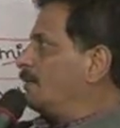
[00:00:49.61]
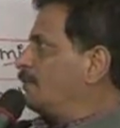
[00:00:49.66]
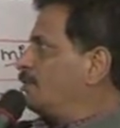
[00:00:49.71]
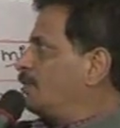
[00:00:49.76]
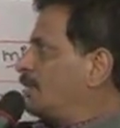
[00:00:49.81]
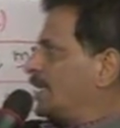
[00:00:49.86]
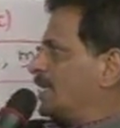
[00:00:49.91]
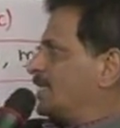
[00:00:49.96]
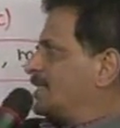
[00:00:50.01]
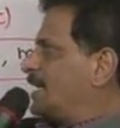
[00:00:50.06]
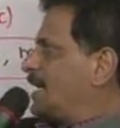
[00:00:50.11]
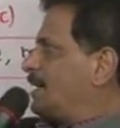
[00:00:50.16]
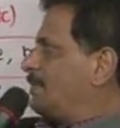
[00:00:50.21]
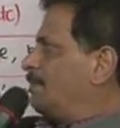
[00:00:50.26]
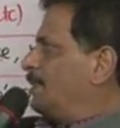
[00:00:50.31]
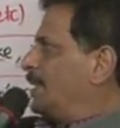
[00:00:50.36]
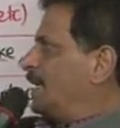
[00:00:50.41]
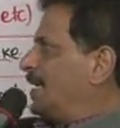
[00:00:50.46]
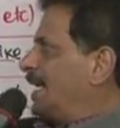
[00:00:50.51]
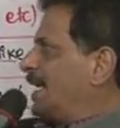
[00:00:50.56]
For
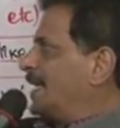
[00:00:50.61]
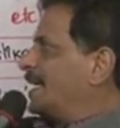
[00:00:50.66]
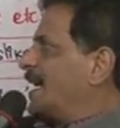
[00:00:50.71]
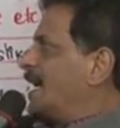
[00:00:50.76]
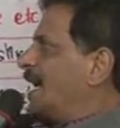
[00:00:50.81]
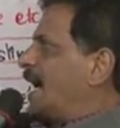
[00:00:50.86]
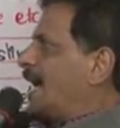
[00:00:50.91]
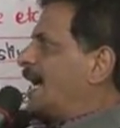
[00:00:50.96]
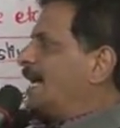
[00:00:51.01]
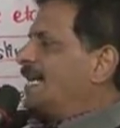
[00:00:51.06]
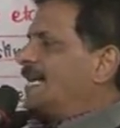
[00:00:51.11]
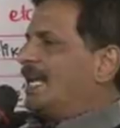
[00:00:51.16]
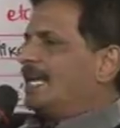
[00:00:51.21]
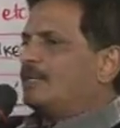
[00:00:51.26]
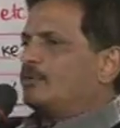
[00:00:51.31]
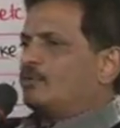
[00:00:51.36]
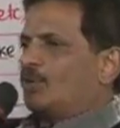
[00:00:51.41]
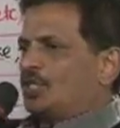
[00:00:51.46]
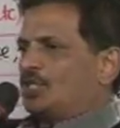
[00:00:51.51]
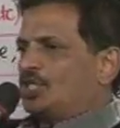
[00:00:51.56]
example, like, I
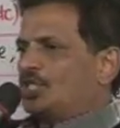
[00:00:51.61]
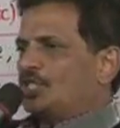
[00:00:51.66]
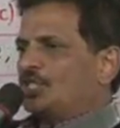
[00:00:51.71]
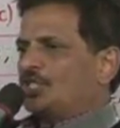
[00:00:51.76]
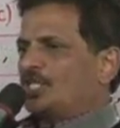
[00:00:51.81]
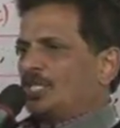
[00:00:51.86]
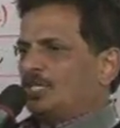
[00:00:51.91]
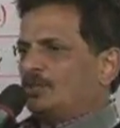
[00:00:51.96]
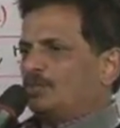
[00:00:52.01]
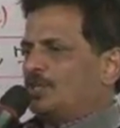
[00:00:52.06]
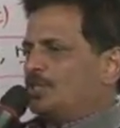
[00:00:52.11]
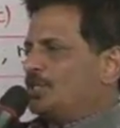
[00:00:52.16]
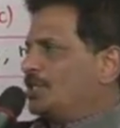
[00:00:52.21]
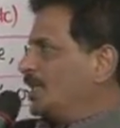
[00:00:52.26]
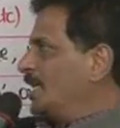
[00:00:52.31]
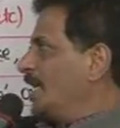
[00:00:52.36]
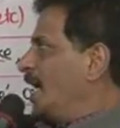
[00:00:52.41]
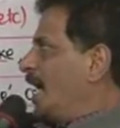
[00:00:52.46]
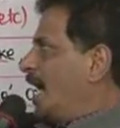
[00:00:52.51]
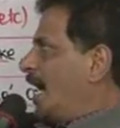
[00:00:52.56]
like watching
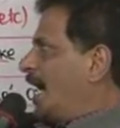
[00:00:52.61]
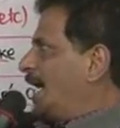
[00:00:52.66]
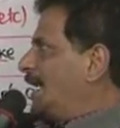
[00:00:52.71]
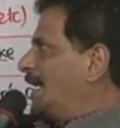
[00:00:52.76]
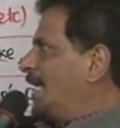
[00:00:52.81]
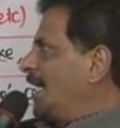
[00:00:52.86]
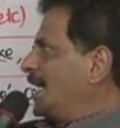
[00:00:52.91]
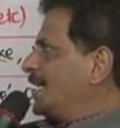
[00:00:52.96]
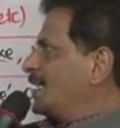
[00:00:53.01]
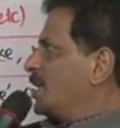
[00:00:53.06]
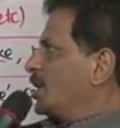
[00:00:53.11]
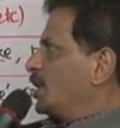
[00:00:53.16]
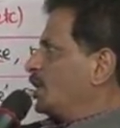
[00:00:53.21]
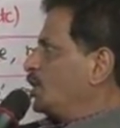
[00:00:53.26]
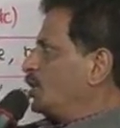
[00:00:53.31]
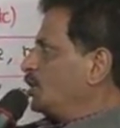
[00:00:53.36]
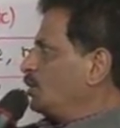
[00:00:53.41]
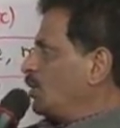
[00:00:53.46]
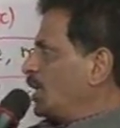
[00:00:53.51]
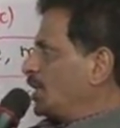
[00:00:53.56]
television. I like
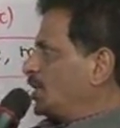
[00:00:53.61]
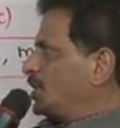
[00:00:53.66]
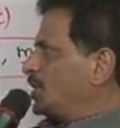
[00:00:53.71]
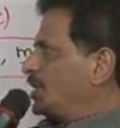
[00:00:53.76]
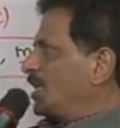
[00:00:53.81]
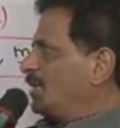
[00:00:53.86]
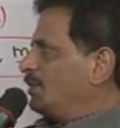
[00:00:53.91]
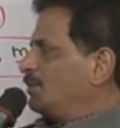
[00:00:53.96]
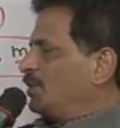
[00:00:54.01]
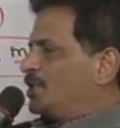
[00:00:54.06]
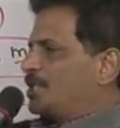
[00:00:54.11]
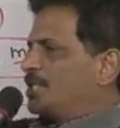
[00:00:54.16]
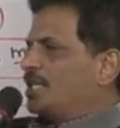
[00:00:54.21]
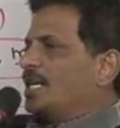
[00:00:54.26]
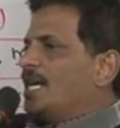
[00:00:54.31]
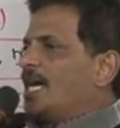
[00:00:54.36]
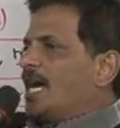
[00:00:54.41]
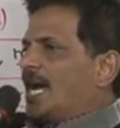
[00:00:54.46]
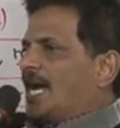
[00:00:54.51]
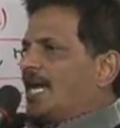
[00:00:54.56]
to watch television.
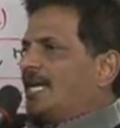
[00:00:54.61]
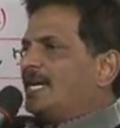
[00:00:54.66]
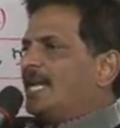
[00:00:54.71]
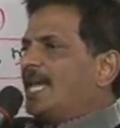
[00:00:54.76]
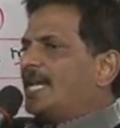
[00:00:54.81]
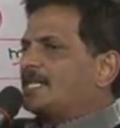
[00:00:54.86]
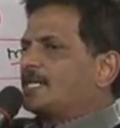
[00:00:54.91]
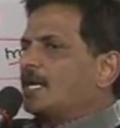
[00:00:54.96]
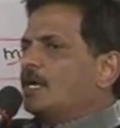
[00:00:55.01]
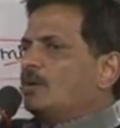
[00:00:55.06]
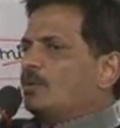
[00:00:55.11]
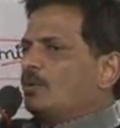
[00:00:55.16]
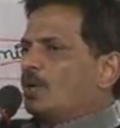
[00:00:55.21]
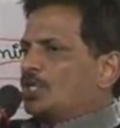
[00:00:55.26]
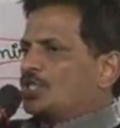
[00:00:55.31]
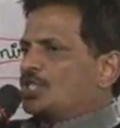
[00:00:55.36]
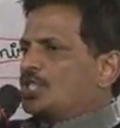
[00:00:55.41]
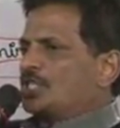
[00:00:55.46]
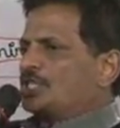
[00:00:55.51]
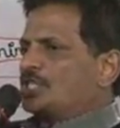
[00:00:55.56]
I like
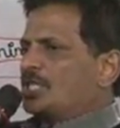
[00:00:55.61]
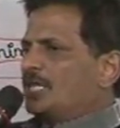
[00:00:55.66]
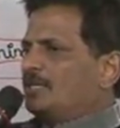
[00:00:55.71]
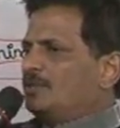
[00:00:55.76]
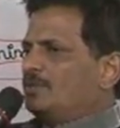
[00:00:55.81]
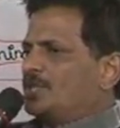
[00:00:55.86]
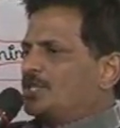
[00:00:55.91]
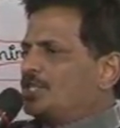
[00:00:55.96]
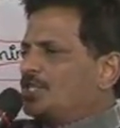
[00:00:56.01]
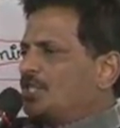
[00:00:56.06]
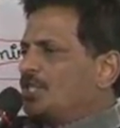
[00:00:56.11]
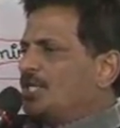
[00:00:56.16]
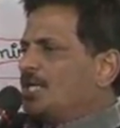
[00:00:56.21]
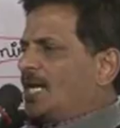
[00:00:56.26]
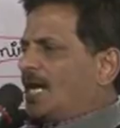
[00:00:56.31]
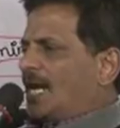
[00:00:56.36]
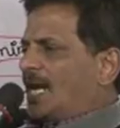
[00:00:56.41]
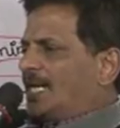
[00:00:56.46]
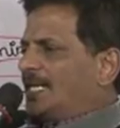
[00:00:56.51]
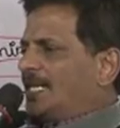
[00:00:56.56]
watching television.
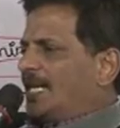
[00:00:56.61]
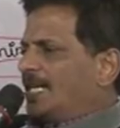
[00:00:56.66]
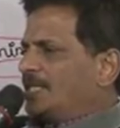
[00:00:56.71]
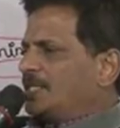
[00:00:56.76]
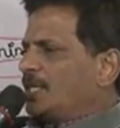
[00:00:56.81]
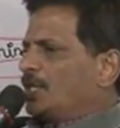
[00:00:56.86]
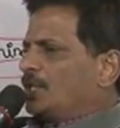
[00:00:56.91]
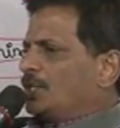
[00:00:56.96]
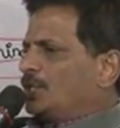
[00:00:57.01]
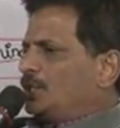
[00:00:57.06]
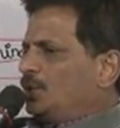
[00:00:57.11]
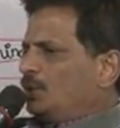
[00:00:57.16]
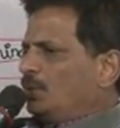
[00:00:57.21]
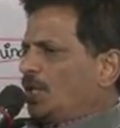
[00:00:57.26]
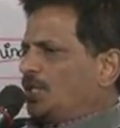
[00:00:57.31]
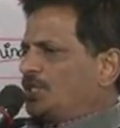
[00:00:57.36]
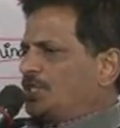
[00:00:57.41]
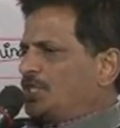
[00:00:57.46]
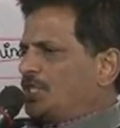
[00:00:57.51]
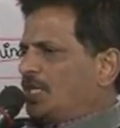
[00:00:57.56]
I like to
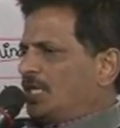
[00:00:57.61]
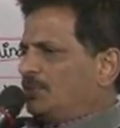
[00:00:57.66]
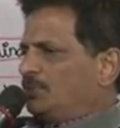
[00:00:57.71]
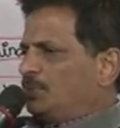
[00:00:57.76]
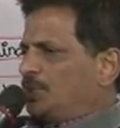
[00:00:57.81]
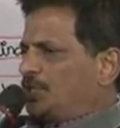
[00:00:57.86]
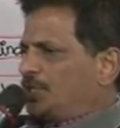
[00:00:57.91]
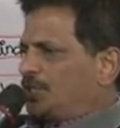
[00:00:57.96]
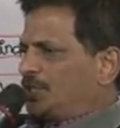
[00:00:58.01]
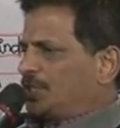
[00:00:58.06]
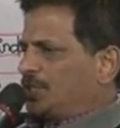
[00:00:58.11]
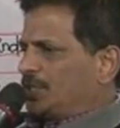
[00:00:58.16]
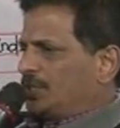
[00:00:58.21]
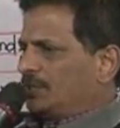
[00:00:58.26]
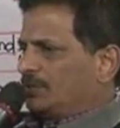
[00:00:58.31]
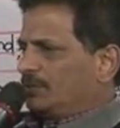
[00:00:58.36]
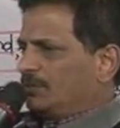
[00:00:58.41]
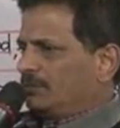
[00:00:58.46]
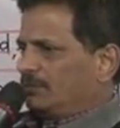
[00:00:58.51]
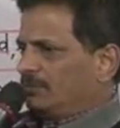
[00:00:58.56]
watch
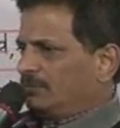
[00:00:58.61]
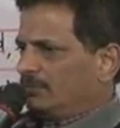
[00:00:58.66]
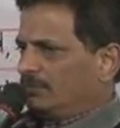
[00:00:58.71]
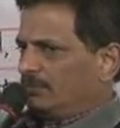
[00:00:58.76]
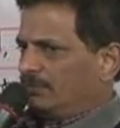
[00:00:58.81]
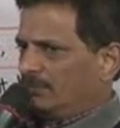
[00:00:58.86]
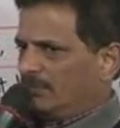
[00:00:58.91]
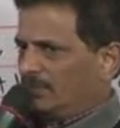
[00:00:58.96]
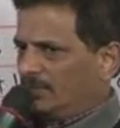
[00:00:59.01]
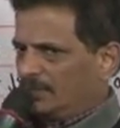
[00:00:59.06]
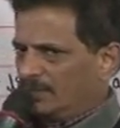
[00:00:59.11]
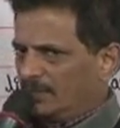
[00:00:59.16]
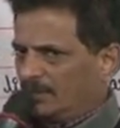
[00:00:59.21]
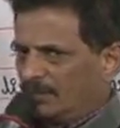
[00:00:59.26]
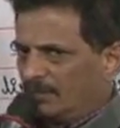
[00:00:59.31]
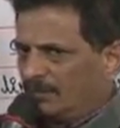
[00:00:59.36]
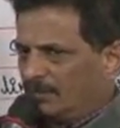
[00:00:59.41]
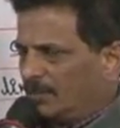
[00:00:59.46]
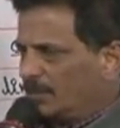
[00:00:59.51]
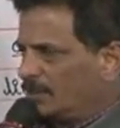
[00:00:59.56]
television. These are
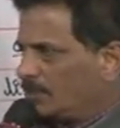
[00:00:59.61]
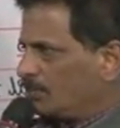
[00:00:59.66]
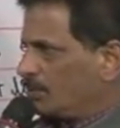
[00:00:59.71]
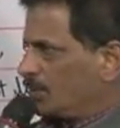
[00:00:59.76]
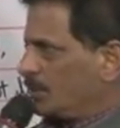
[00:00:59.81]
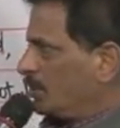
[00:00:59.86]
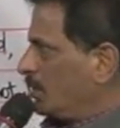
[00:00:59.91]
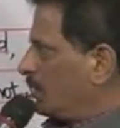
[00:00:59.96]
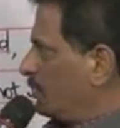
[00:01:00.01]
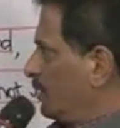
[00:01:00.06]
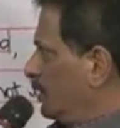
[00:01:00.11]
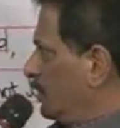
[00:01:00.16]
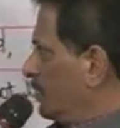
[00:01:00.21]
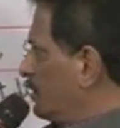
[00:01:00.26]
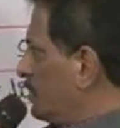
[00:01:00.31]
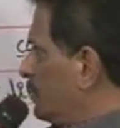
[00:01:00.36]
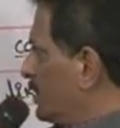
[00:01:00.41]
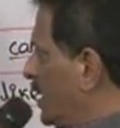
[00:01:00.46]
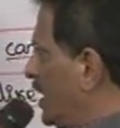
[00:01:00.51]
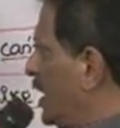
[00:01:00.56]
the things which you are going
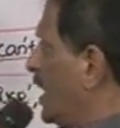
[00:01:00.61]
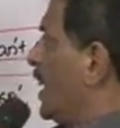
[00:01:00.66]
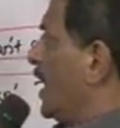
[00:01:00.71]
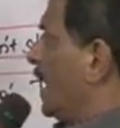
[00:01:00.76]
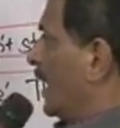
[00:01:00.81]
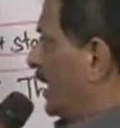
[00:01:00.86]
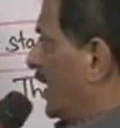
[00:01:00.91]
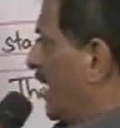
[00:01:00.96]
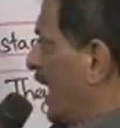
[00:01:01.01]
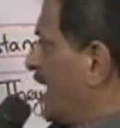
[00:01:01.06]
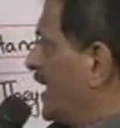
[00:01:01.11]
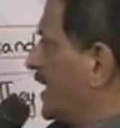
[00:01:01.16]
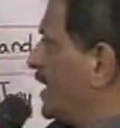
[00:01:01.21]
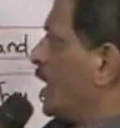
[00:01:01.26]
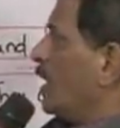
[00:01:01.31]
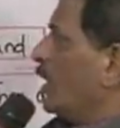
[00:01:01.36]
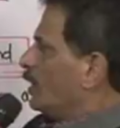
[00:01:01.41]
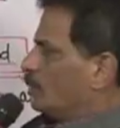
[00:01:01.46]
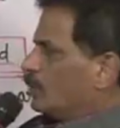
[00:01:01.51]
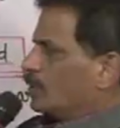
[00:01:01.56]
to see. Like,
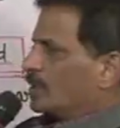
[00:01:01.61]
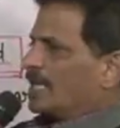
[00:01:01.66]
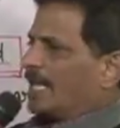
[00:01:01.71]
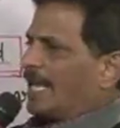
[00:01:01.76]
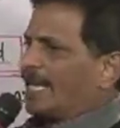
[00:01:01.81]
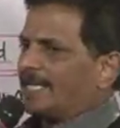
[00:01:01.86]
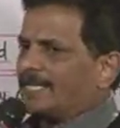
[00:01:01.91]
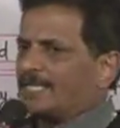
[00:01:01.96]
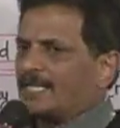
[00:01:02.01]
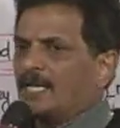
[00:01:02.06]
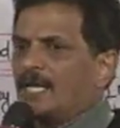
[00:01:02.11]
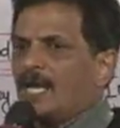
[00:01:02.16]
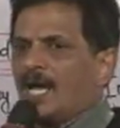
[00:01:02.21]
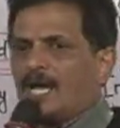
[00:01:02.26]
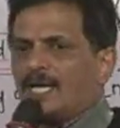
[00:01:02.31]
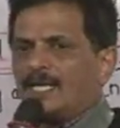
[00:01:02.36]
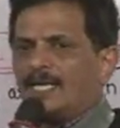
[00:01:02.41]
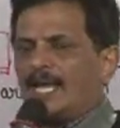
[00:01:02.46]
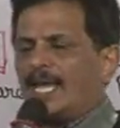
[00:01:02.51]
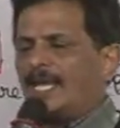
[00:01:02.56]
would like,
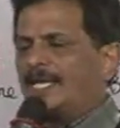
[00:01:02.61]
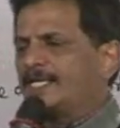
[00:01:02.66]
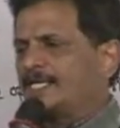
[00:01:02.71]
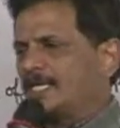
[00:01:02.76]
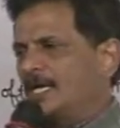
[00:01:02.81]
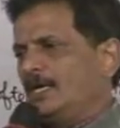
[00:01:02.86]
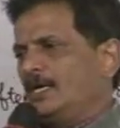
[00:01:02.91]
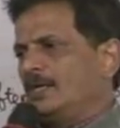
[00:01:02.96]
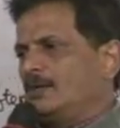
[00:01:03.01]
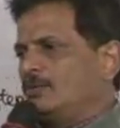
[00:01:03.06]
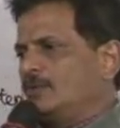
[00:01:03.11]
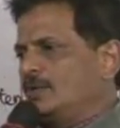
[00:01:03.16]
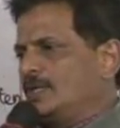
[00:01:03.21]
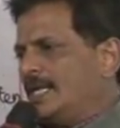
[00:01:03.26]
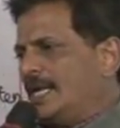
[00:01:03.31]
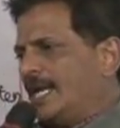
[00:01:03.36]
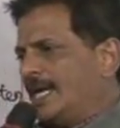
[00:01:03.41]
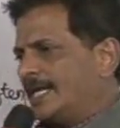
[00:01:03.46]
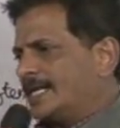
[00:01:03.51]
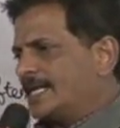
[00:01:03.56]
like, would
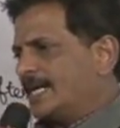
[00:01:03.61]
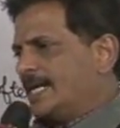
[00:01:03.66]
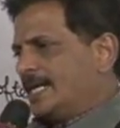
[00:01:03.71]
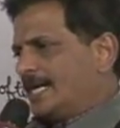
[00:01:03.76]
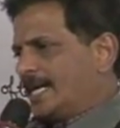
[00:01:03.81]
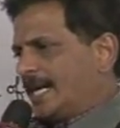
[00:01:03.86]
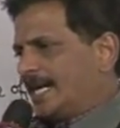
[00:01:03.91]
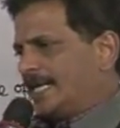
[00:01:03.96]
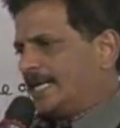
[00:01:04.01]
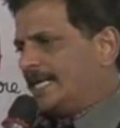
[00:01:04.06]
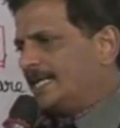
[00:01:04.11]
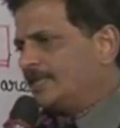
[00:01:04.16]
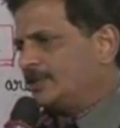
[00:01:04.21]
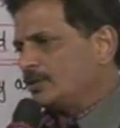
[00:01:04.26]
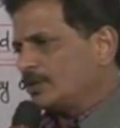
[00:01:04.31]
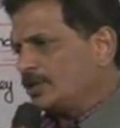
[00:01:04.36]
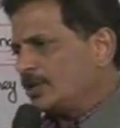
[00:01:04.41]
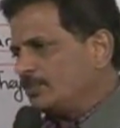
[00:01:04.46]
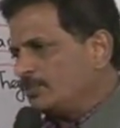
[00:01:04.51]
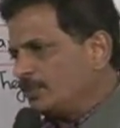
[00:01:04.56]
like. I like
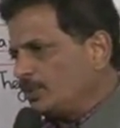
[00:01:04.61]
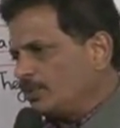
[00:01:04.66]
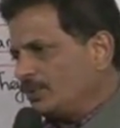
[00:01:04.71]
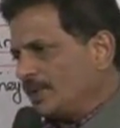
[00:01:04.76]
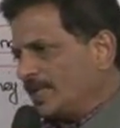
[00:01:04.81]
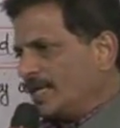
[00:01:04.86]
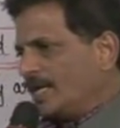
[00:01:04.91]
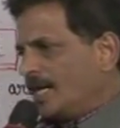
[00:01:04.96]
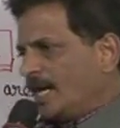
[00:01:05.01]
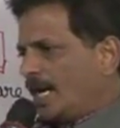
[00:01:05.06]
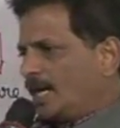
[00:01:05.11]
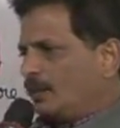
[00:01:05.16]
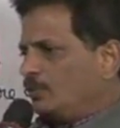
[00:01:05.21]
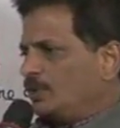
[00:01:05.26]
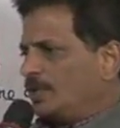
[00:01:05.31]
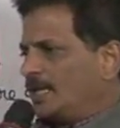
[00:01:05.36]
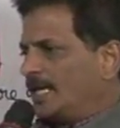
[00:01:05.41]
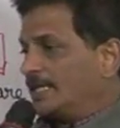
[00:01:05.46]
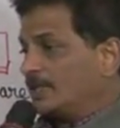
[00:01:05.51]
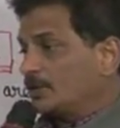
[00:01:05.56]
to see movie. I
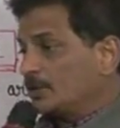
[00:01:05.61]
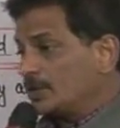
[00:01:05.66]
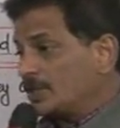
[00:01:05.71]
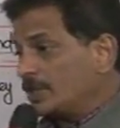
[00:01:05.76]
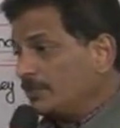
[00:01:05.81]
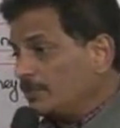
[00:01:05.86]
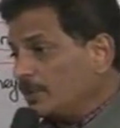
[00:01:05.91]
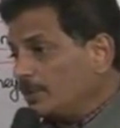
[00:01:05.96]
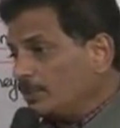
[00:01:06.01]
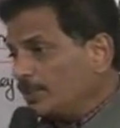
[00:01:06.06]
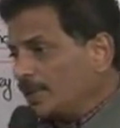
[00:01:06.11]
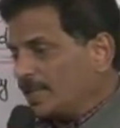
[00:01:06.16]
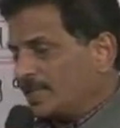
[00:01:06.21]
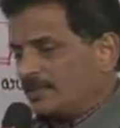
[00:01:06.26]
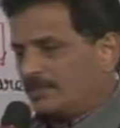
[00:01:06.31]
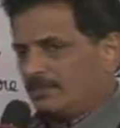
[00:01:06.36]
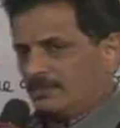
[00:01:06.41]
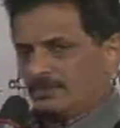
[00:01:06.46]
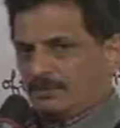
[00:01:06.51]
would like to see movie.